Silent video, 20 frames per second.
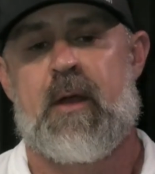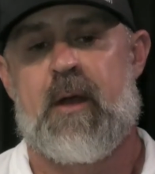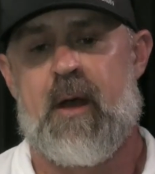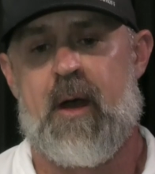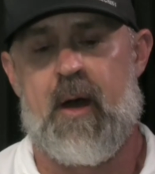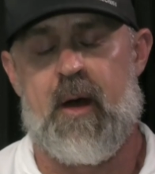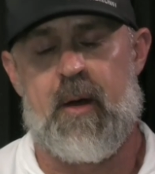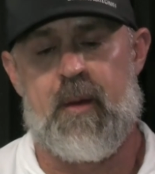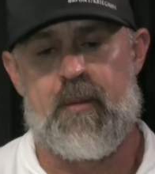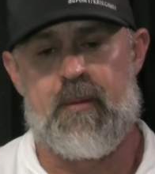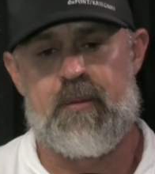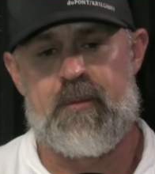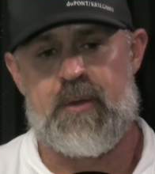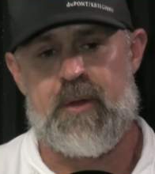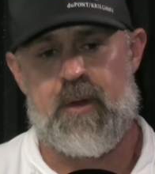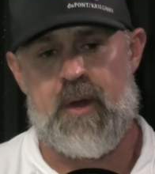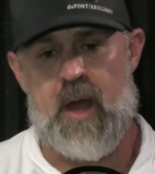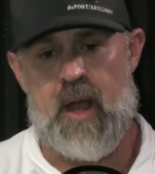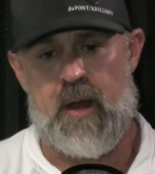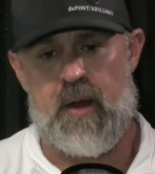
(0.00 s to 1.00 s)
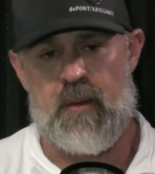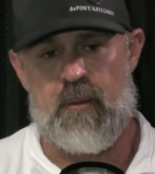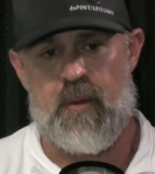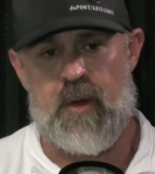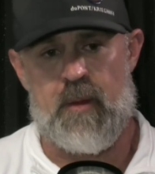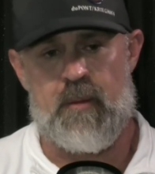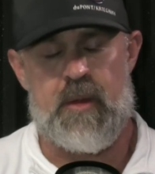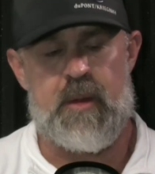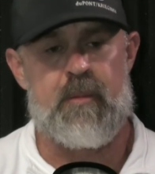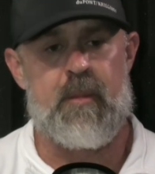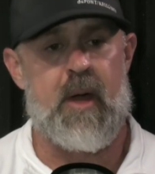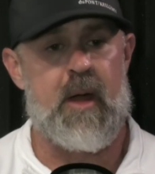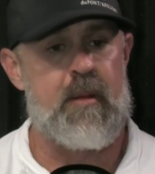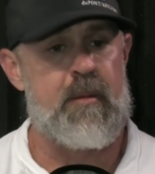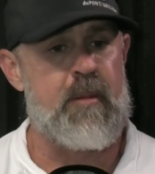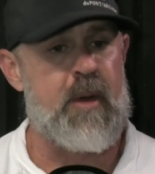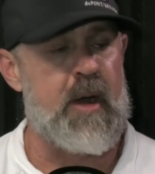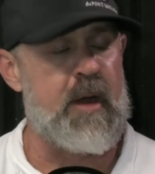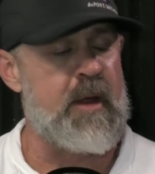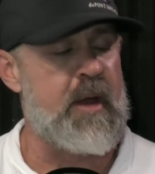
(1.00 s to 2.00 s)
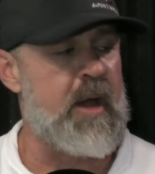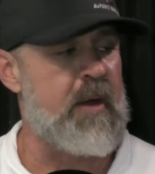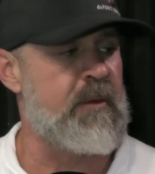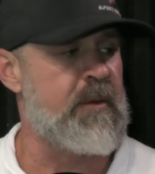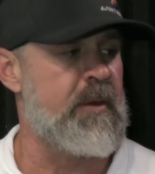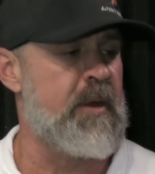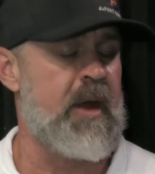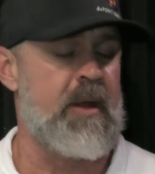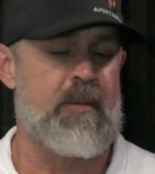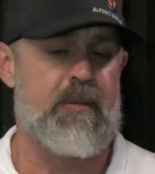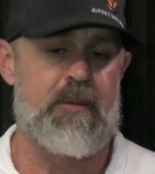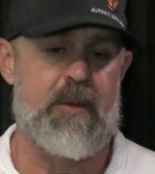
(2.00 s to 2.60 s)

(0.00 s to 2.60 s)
you're not going to want to be my buddy after that.